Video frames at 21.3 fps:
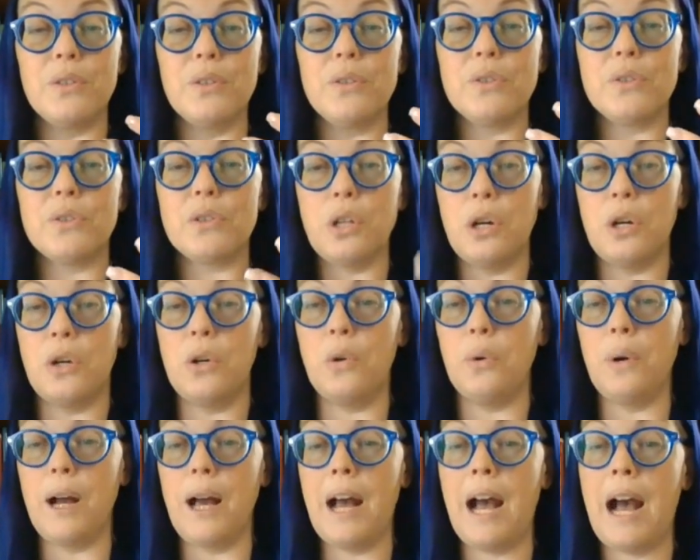
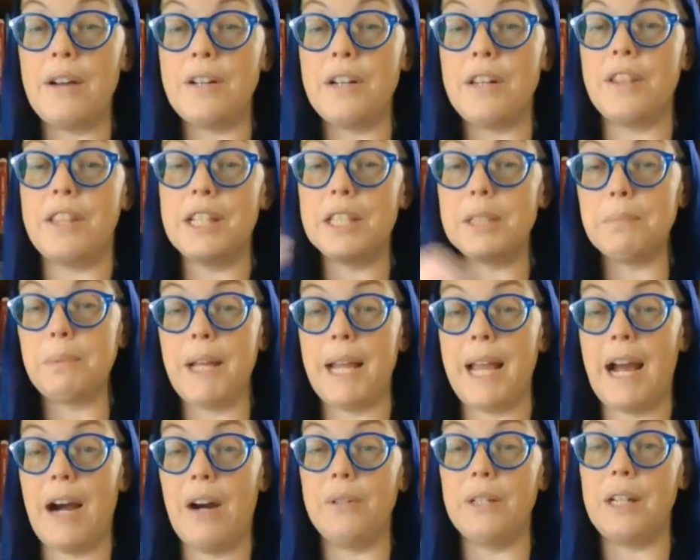So how did this
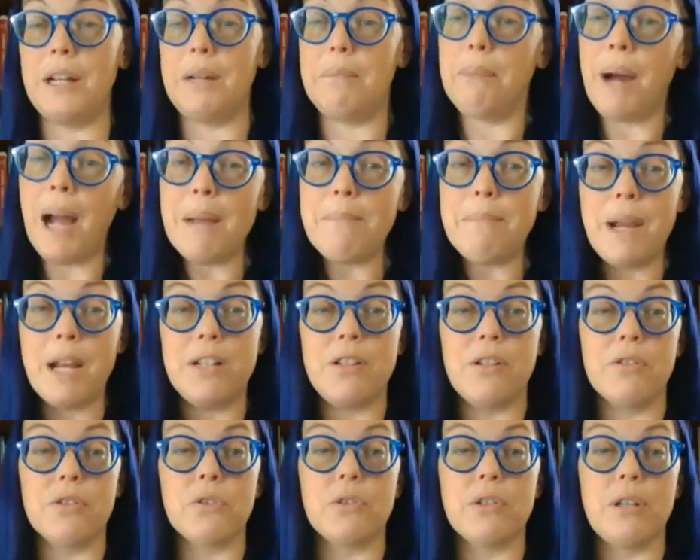play out in my
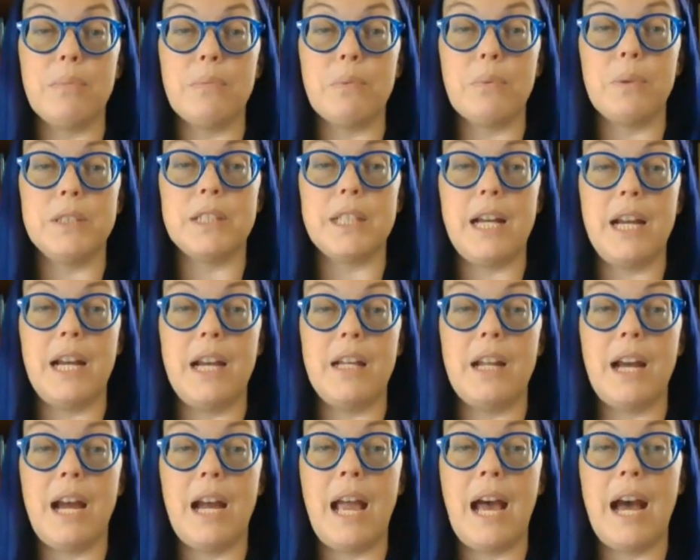manuscript was
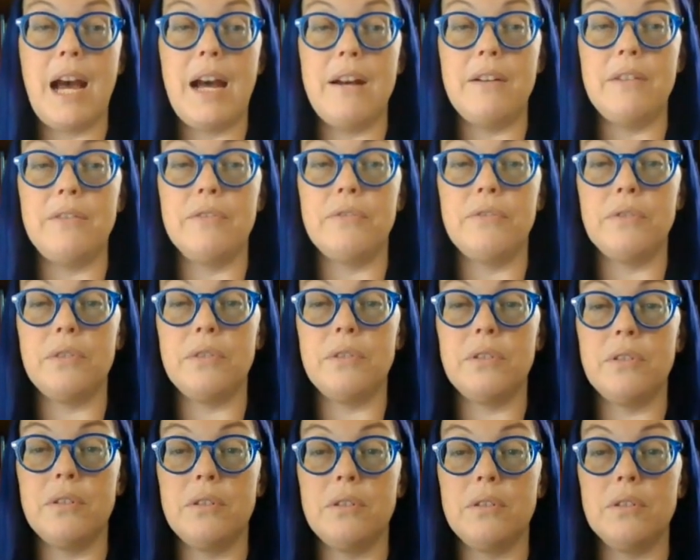that I have
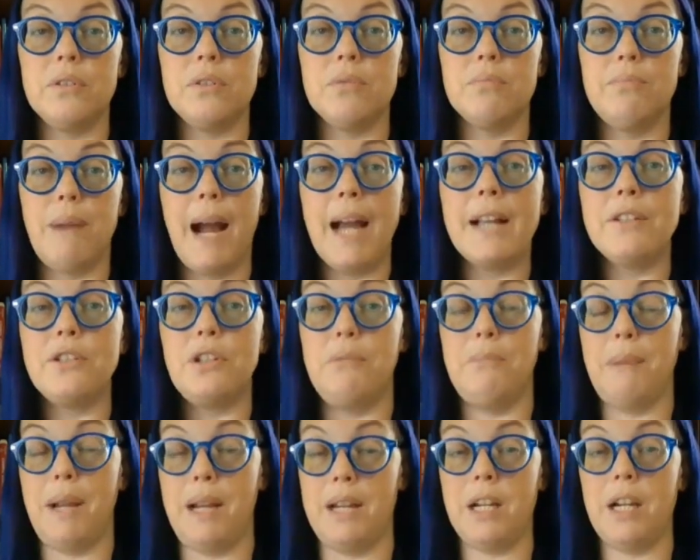my two
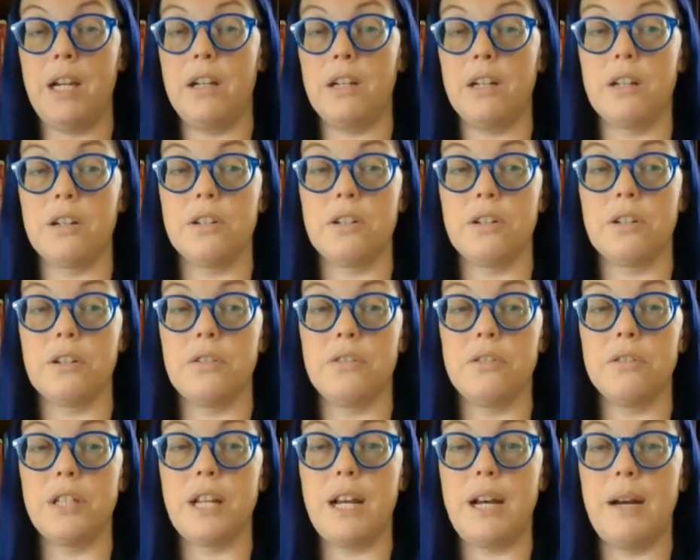main
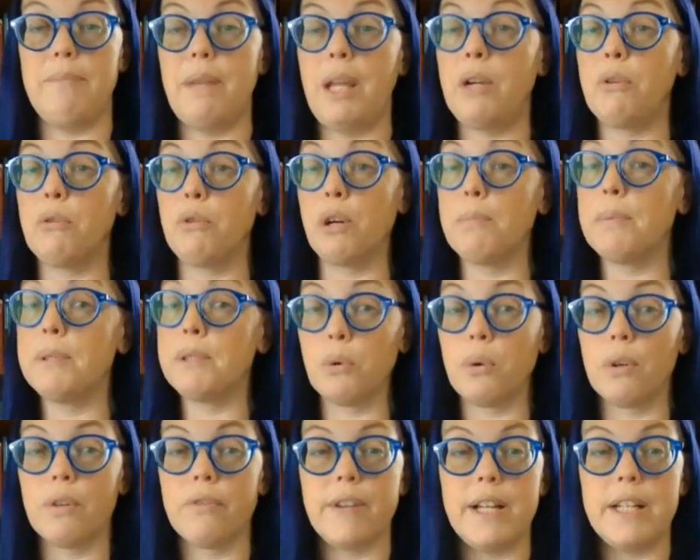characters, they grew up as
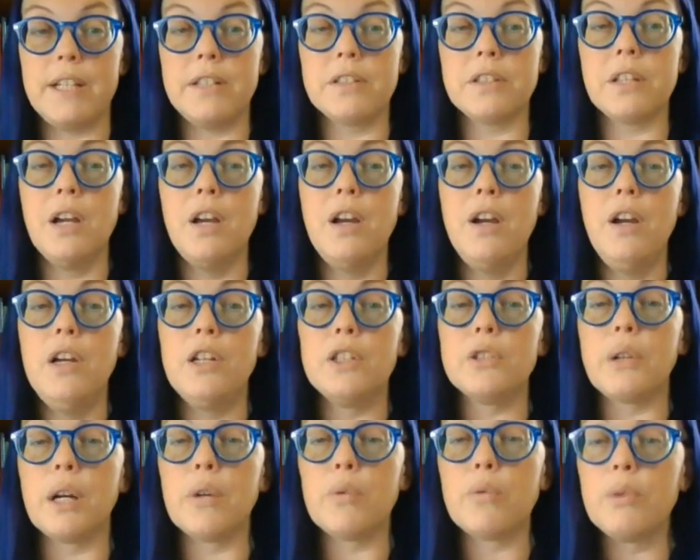orphans.
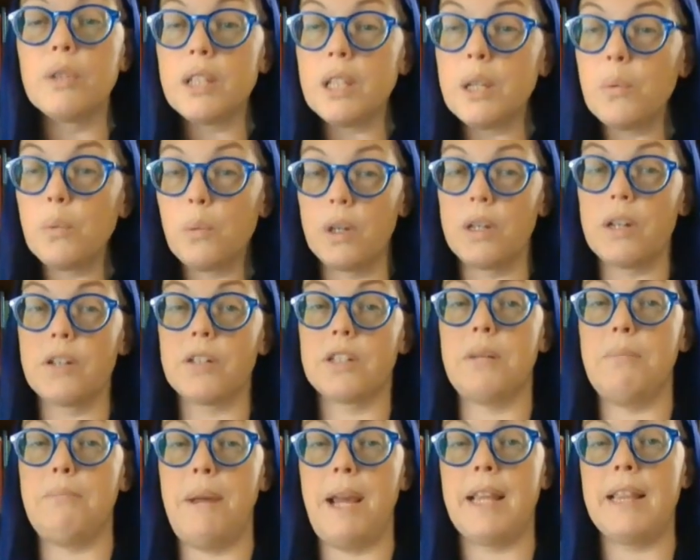So I really
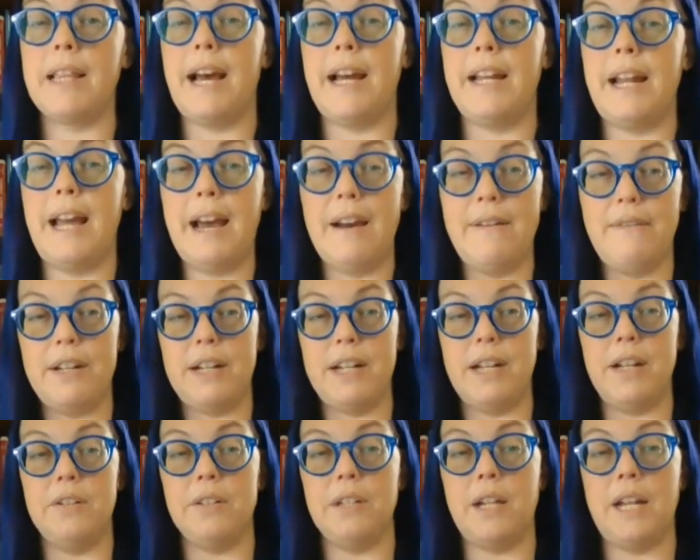worked to make that
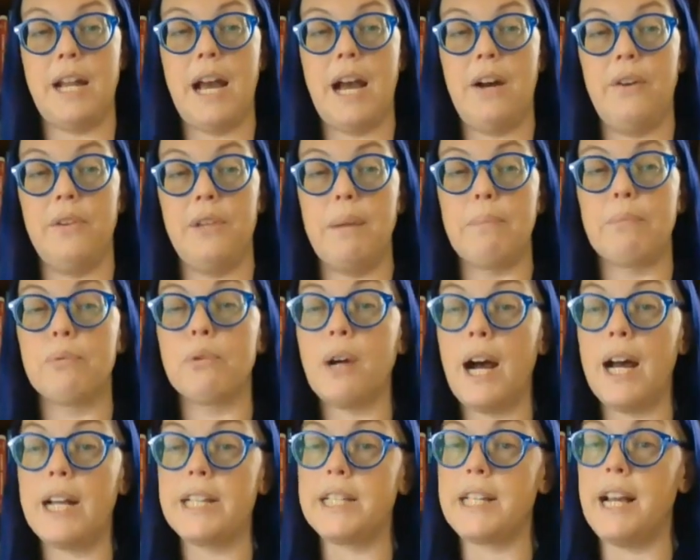evident in how they
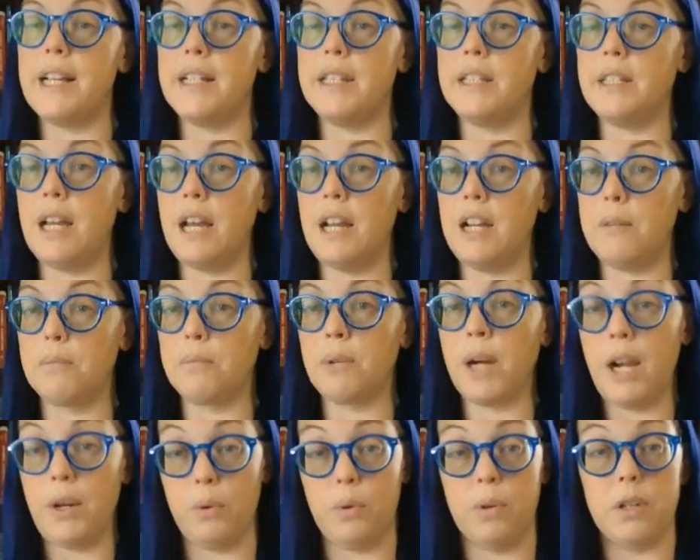process and
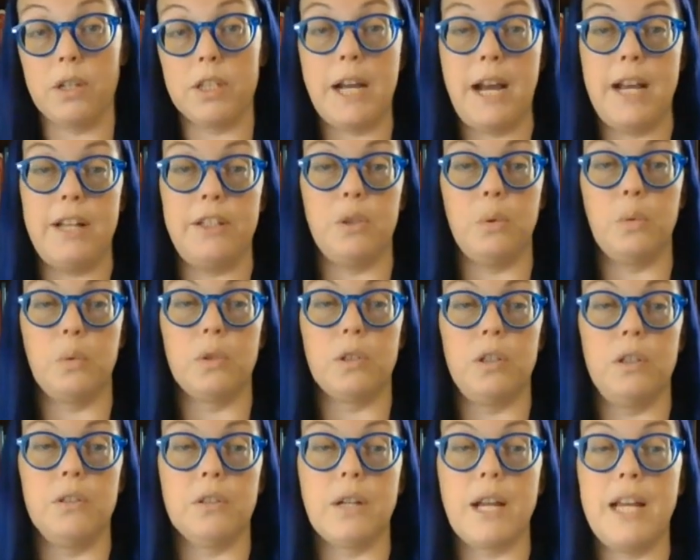prioritize the
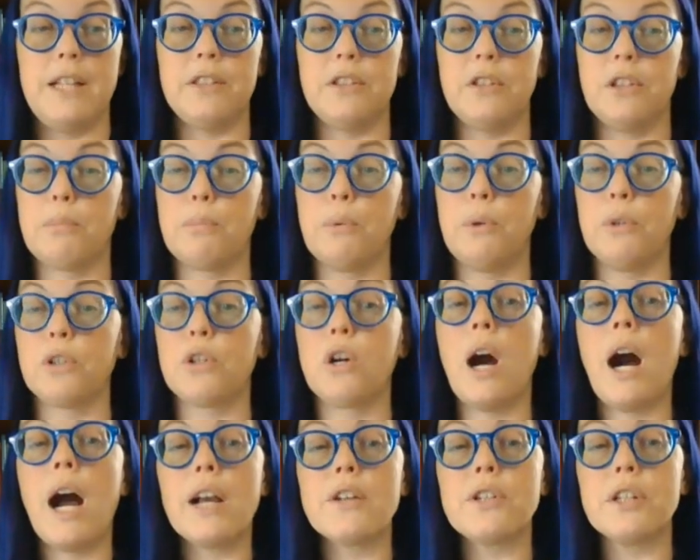world. Okay. So they're both
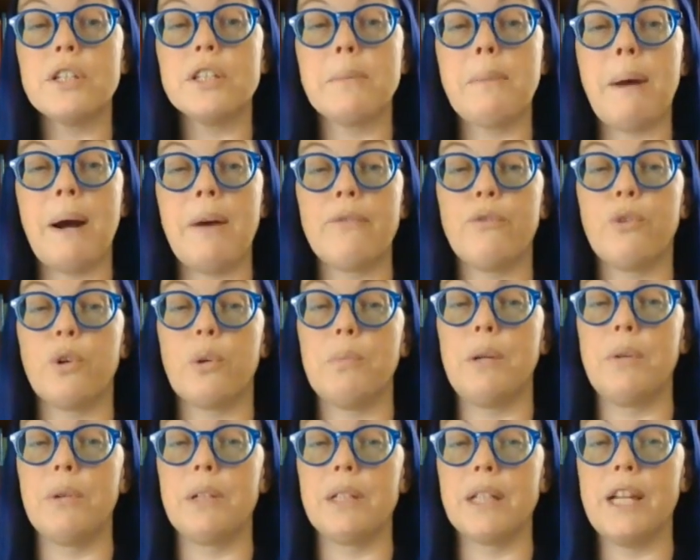cautious about
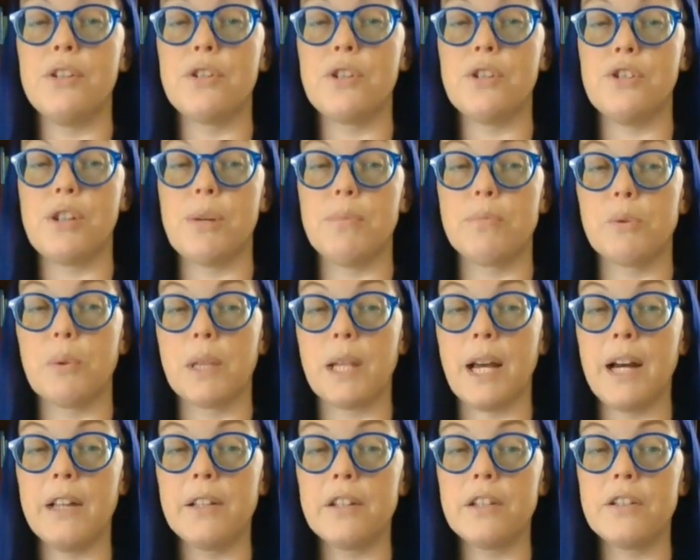forming relationships with
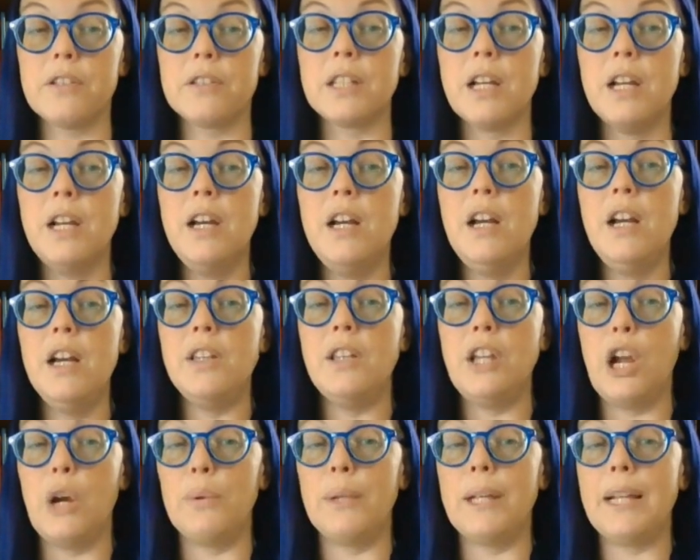others.
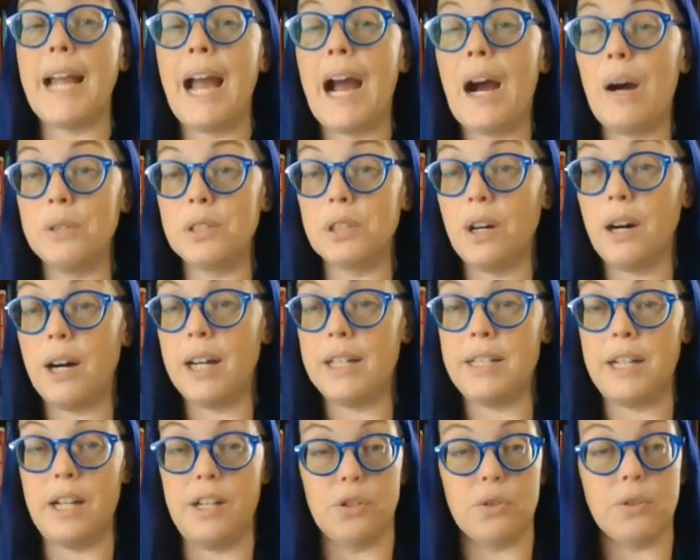They only count
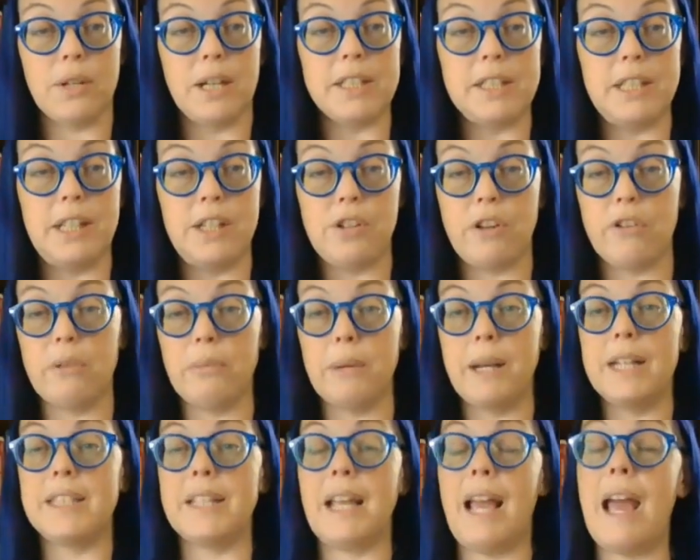on and trust each other
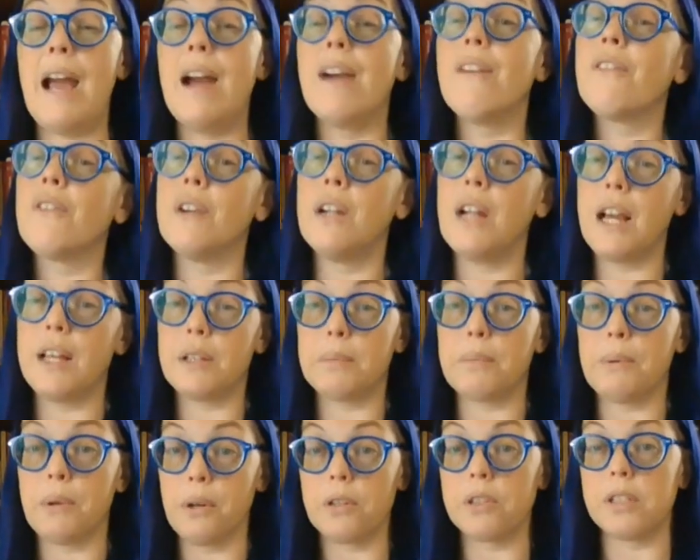because every other
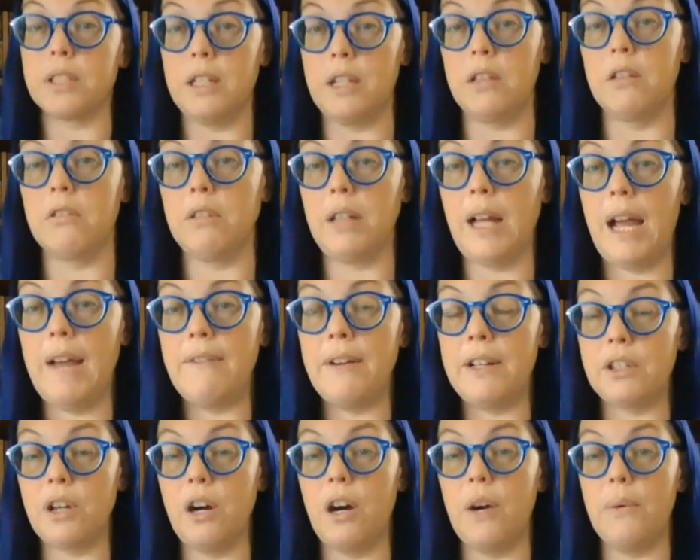person in their life
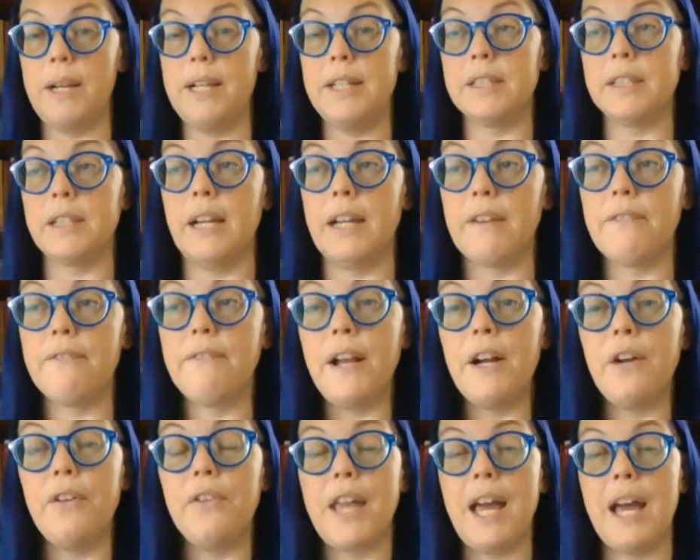has always like
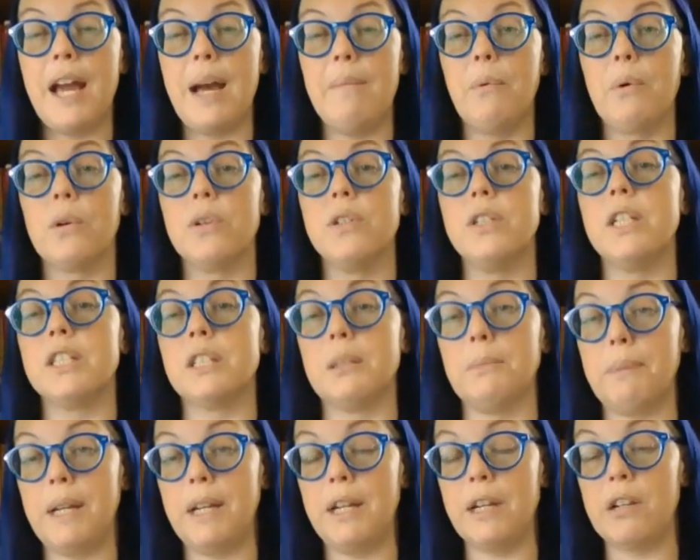failed them or
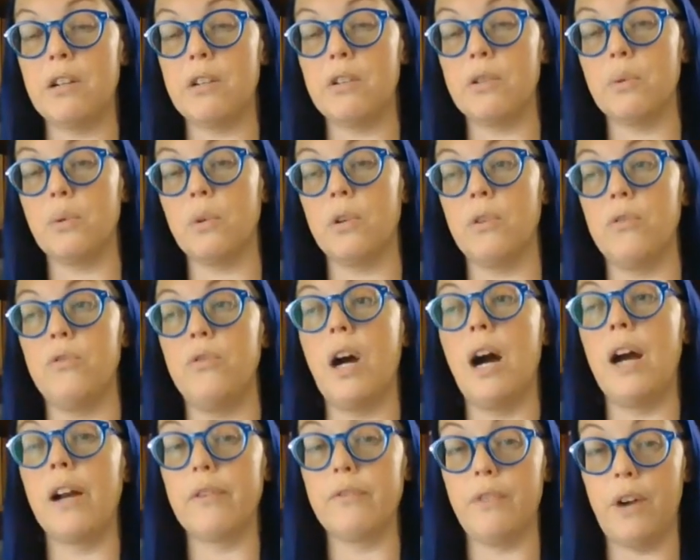disappeared or
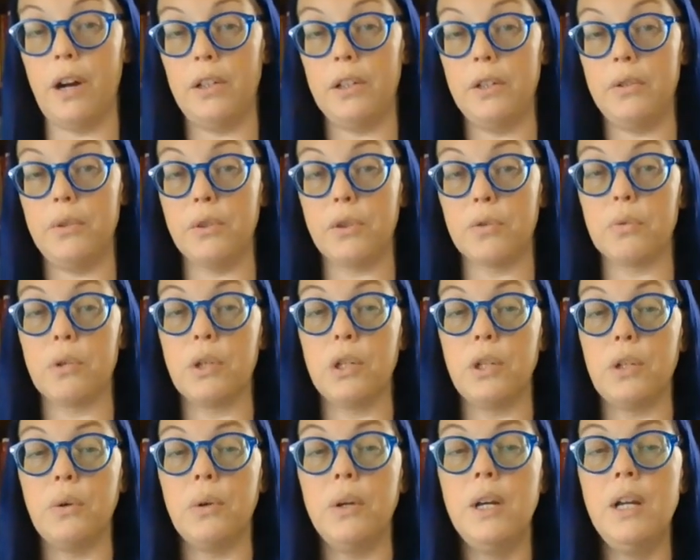not followed
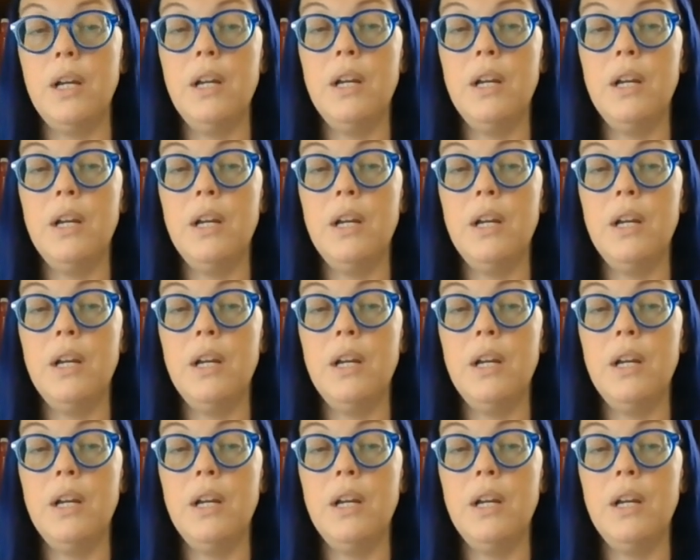through.